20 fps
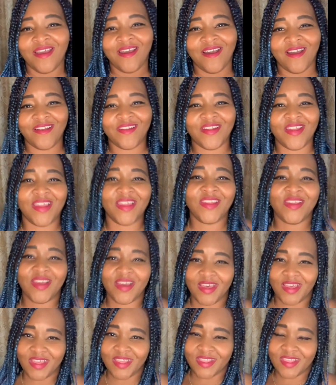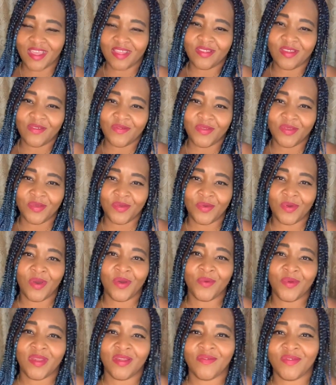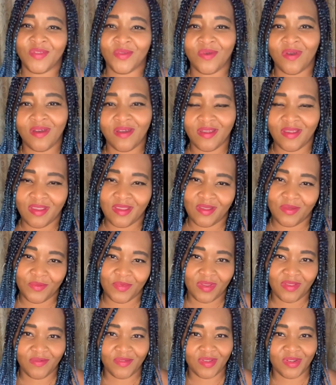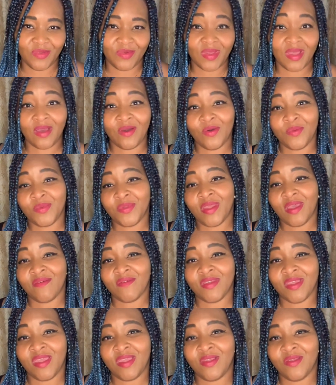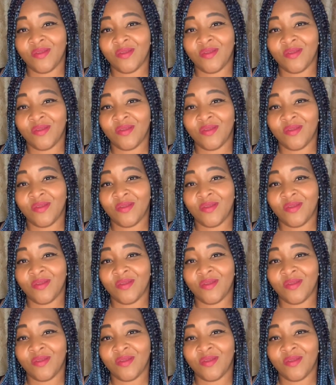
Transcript: All right, you guys, I love you wherever you are and whatever you're doing. I hope you're having a